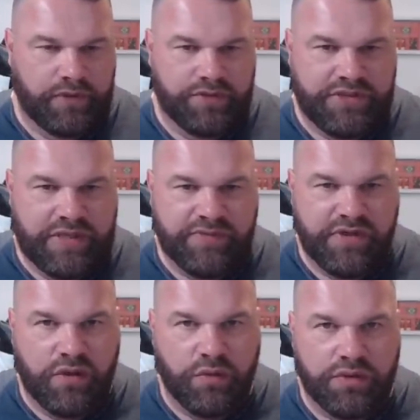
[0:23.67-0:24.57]
James
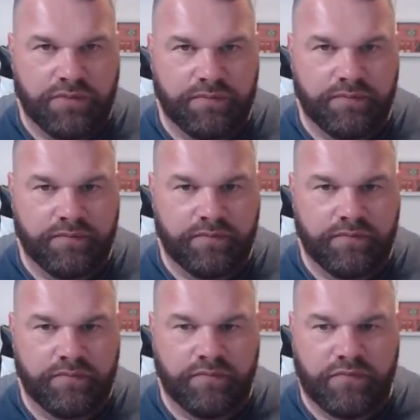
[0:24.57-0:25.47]
Norwood
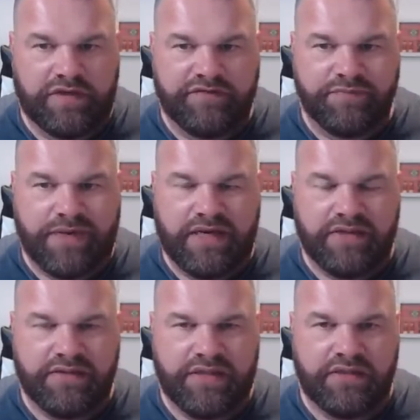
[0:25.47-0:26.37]
leaves
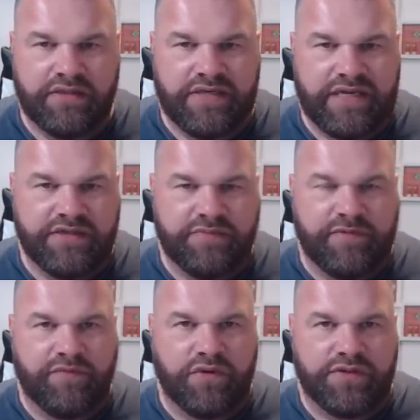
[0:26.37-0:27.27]
Barnsley days
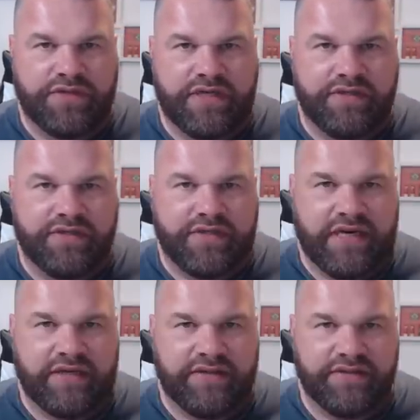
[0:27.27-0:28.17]
before the season
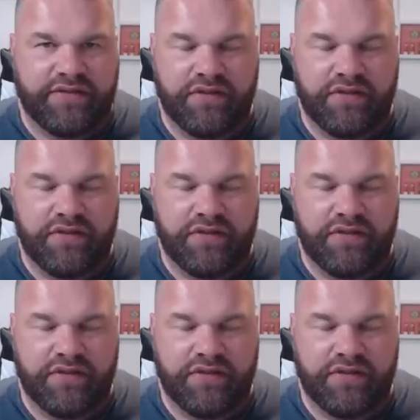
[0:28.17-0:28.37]
starts.